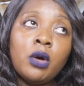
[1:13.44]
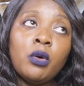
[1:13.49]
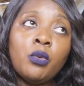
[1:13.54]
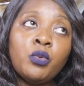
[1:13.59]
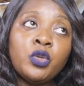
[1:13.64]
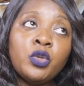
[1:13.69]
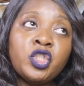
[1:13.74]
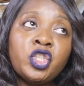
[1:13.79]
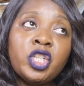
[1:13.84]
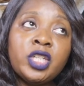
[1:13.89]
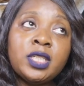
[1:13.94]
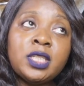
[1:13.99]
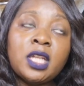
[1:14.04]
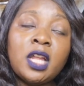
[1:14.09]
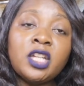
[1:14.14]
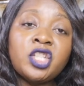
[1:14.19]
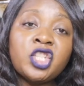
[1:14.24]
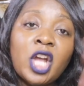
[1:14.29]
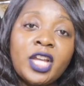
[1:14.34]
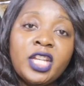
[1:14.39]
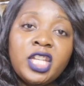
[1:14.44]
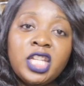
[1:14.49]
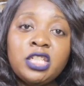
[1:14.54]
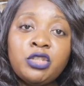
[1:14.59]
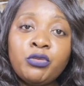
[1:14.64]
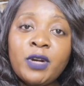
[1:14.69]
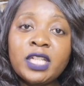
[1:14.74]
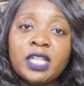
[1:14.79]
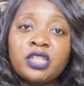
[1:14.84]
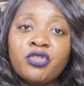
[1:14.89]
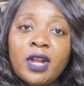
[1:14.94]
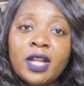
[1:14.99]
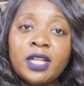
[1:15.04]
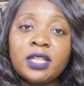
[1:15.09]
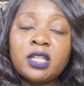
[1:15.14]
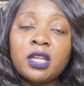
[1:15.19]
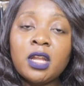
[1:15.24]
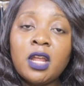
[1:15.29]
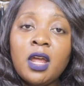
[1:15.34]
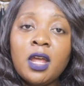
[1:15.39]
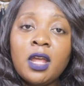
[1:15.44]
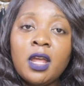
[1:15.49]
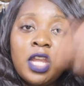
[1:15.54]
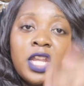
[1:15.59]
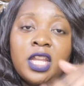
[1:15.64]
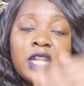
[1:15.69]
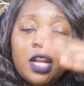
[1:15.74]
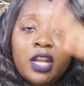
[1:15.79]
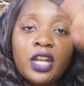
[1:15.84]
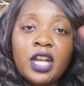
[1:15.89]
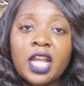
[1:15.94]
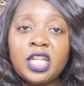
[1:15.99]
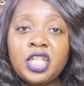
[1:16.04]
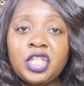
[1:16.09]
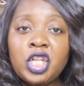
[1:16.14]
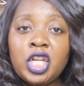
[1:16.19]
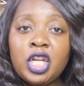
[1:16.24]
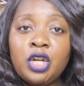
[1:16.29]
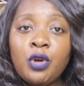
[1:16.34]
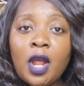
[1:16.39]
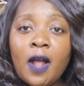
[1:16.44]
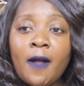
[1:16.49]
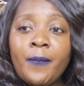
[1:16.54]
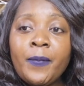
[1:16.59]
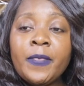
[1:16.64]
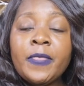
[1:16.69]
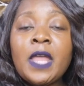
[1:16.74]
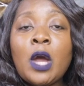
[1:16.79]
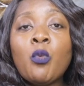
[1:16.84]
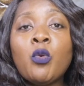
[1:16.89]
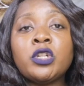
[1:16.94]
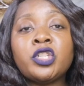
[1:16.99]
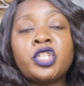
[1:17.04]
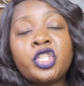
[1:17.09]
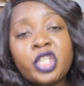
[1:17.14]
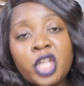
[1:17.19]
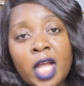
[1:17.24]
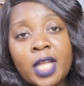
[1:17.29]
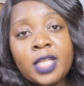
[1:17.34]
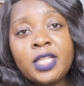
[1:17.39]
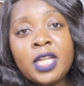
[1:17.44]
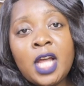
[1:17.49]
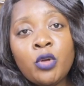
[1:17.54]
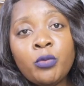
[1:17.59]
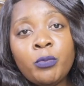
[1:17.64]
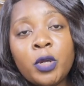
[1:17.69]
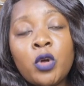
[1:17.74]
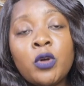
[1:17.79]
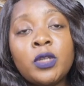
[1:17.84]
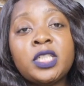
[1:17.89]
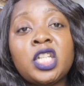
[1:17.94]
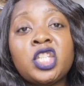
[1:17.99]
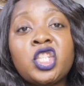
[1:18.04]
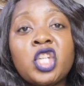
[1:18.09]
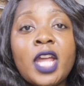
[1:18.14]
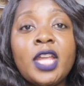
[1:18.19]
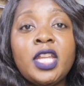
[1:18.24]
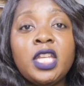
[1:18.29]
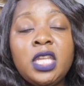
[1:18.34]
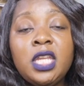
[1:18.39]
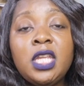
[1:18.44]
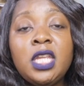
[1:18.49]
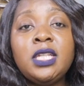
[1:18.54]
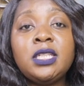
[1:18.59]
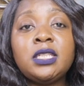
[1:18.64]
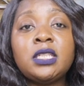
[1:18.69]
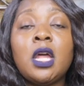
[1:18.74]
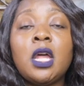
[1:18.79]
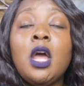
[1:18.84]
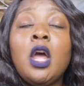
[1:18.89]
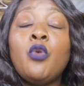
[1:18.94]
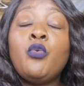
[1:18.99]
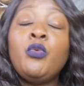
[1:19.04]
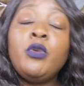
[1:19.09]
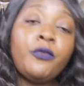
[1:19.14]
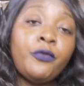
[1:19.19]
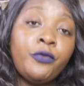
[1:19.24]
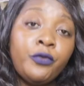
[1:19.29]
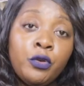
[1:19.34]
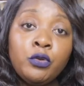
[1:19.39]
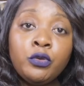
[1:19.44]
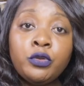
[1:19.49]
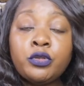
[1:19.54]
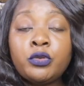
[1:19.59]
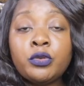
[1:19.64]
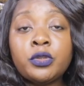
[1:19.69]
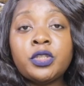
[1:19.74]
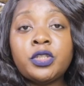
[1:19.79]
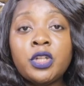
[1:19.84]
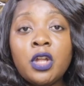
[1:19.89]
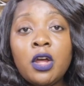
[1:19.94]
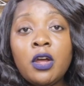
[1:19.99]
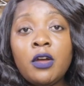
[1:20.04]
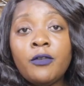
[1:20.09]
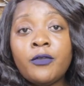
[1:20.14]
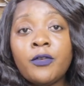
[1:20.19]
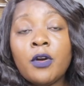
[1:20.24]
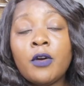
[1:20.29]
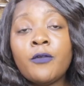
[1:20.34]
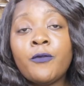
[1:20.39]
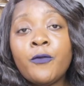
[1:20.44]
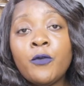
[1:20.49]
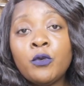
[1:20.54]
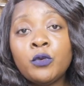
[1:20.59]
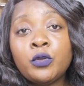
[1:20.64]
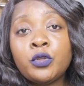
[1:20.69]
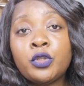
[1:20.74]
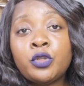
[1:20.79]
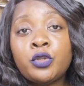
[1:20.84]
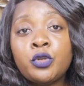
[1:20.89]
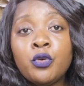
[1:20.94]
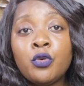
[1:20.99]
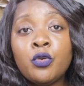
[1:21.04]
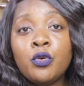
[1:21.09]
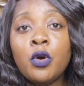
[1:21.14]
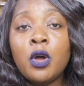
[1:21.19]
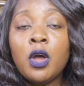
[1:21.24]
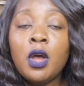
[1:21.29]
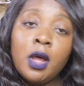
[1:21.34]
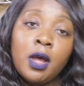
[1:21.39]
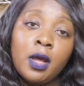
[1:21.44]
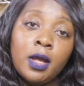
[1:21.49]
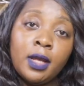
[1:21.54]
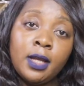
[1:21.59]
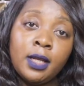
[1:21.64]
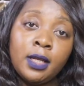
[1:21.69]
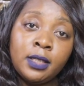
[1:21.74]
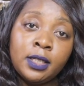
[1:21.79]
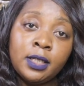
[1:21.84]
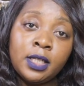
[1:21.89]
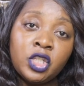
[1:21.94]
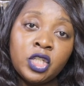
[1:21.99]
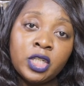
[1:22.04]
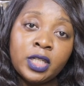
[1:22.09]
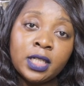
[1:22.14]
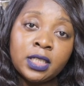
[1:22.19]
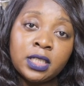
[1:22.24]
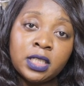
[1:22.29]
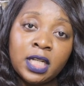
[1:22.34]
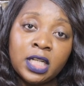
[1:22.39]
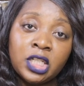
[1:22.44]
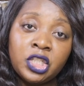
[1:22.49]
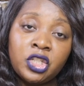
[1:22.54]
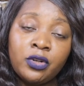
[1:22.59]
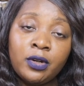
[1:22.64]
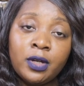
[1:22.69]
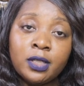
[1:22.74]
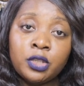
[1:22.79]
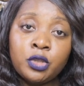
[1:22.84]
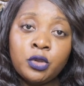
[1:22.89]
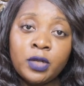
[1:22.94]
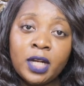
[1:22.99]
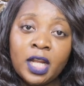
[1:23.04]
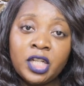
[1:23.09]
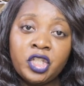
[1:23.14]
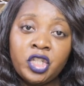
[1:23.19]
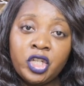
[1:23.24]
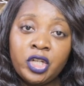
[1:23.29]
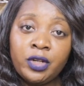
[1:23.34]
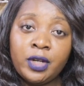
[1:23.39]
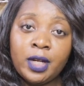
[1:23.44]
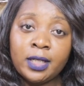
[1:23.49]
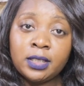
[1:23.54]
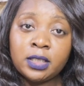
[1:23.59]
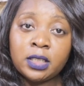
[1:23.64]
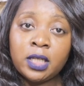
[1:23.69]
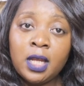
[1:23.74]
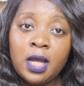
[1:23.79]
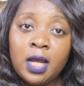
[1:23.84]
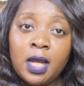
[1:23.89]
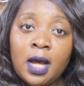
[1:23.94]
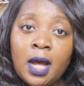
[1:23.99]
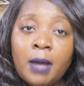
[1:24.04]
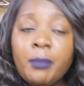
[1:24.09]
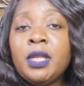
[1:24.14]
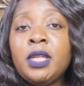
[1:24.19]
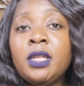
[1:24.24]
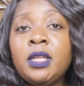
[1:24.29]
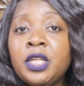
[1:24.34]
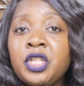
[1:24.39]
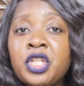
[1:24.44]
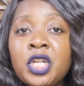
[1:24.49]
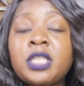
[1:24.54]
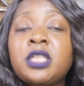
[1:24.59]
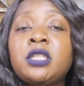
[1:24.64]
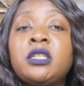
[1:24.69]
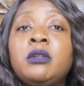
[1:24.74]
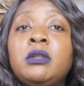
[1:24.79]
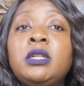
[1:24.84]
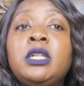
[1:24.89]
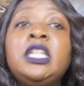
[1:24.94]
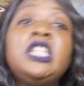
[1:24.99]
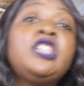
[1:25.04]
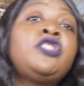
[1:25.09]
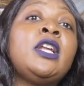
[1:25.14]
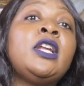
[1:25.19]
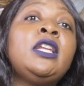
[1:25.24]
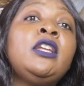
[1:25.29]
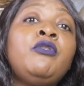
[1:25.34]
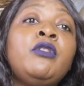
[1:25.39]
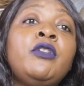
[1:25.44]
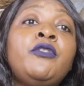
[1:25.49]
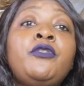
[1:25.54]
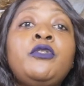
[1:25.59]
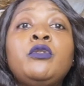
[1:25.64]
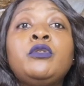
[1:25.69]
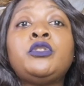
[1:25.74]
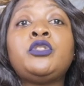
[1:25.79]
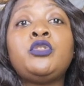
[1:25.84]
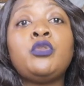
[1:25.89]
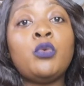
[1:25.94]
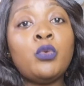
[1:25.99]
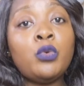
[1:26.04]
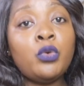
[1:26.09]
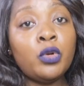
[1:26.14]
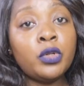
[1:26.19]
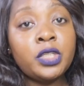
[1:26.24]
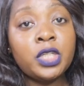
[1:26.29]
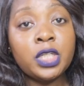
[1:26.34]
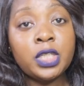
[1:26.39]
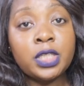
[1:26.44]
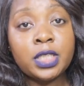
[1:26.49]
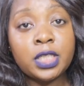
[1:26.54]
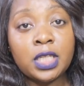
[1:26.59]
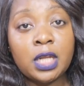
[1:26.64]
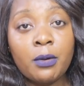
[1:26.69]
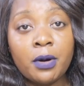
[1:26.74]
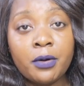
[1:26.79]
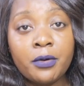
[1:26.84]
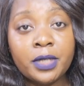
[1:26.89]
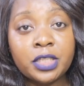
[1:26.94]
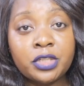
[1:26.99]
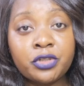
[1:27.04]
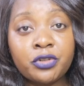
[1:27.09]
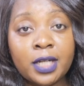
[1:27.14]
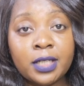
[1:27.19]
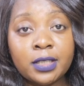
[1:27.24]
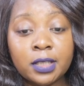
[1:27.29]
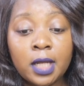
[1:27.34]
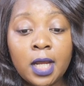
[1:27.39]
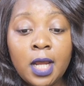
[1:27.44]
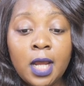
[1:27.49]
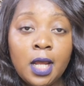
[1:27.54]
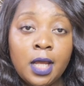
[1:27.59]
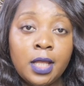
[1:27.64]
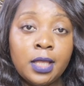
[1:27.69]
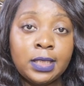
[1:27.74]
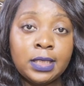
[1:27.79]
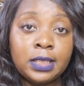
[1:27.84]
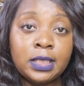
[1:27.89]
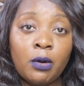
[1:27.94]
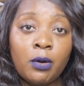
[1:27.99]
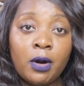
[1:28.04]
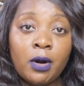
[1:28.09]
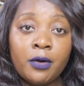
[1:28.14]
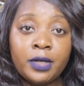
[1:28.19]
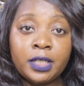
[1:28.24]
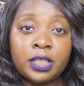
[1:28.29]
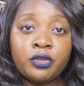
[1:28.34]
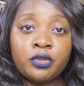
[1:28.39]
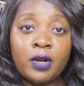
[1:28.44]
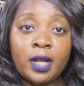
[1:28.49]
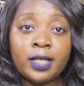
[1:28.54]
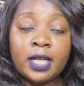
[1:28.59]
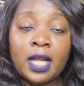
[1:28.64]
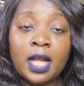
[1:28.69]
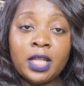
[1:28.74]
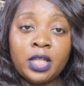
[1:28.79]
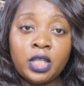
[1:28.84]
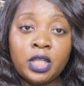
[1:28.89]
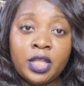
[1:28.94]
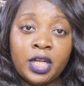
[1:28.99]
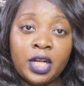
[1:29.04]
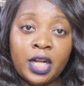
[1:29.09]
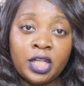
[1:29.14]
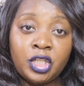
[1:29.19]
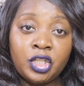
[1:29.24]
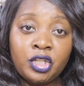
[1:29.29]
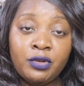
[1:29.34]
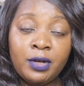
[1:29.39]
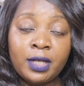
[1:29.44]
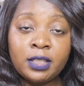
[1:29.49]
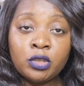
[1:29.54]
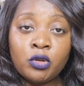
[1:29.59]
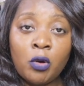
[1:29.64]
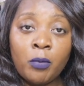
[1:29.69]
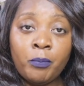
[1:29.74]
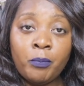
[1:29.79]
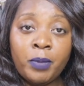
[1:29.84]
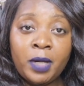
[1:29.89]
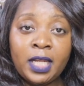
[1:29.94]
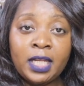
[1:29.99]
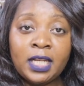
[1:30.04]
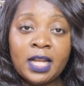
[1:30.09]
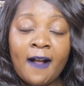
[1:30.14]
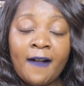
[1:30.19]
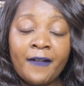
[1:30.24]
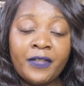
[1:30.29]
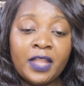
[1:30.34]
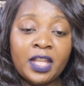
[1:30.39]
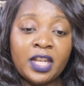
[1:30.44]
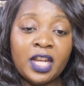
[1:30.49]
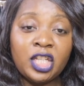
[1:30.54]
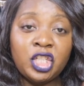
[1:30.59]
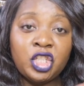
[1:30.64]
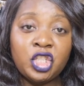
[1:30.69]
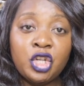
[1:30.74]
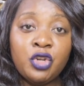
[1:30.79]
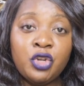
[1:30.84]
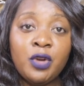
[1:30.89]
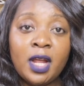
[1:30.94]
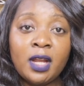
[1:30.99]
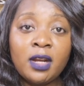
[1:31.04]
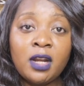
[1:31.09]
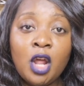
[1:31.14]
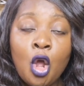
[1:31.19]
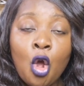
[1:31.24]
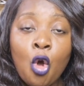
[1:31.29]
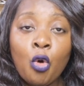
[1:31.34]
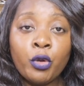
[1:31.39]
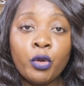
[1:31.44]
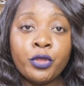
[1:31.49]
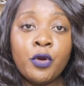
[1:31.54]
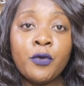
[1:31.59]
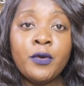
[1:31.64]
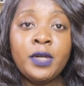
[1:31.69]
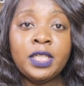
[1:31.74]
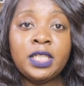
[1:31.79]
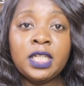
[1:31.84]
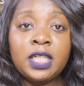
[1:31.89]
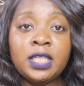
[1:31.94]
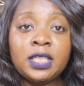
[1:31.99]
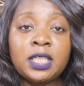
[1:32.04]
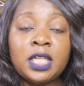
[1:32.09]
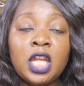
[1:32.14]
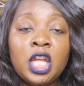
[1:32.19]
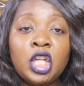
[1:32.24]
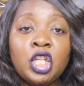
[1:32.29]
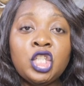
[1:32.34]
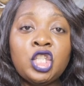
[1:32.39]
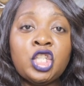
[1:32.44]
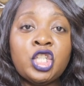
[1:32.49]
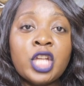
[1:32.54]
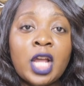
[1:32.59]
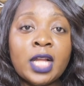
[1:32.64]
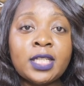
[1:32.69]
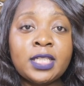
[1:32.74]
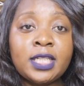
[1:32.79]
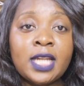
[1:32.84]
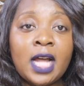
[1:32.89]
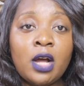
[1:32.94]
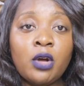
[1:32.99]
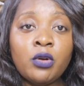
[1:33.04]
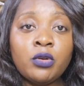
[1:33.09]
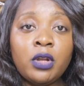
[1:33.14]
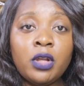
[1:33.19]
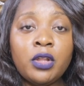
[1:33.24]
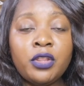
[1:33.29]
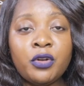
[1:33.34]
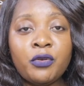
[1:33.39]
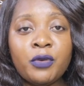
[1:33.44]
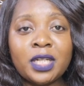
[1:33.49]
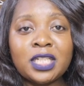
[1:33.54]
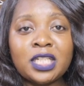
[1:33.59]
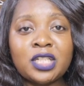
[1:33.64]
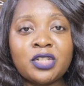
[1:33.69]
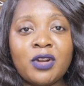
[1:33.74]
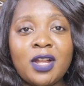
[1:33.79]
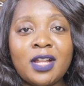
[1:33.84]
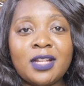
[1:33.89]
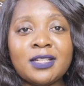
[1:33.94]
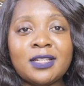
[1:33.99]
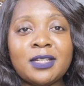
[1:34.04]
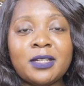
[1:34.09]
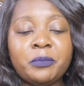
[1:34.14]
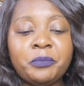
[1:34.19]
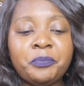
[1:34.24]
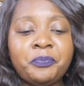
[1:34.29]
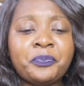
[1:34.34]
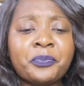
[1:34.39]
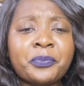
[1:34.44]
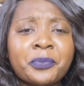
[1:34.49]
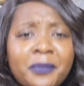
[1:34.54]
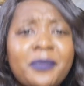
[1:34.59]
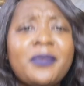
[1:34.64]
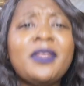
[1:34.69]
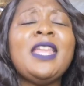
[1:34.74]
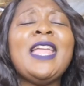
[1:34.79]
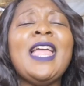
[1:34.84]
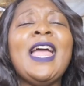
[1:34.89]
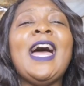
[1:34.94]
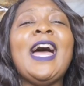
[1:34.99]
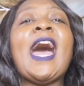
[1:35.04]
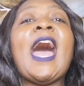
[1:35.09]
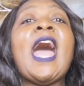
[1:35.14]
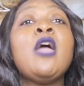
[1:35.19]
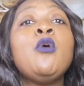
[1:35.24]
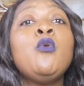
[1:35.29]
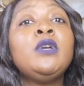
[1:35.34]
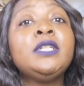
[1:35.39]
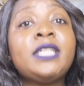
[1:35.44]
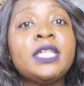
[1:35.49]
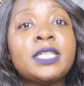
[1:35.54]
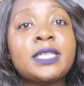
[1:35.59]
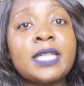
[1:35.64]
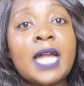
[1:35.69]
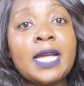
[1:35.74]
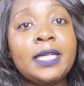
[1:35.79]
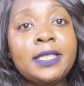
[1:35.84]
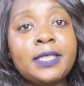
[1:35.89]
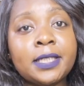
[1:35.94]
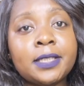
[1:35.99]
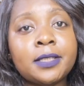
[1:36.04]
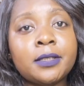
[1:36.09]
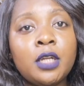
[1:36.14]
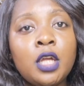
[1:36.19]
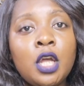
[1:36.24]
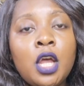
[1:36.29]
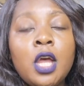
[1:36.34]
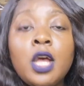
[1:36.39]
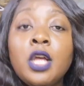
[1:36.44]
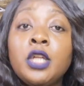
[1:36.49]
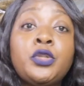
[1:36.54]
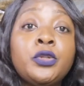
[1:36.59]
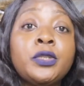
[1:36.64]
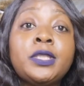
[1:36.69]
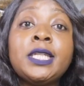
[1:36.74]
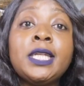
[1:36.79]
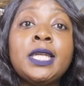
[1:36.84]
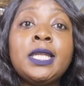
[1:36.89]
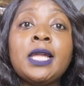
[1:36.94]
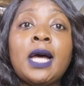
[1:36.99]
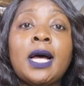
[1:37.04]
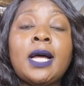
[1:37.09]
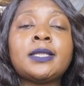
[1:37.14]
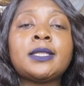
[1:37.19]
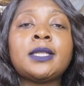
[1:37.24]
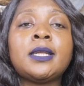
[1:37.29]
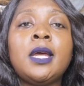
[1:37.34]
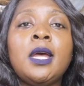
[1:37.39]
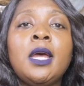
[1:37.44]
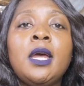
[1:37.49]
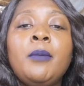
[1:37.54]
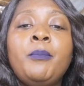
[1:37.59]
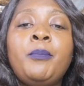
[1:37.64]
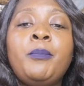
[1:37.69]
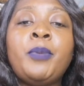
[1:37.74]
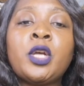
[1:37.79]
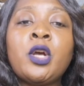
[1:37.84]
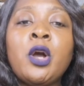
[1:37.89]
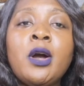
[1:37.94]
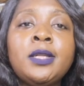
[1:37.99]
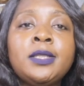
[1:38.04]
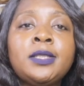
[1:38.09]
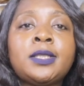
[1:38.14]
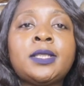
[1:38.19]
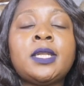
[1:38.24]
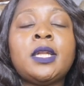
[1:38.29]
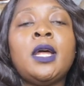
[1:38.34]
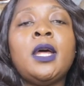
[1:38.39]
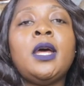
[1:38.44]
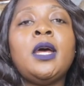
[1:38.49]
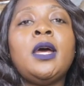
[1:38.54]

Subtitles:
which is a Chinese restaurant in Nigeria, that was shut down because the Chinese refused to serve food to indigenous Nigerians, to Nigerians. I mean, they just literally refused. You will not eat in our restaurant. This is our restaurant. And the Nigerians complained, and the Nigerian authorities shut down the restaurant. I was excited to see that because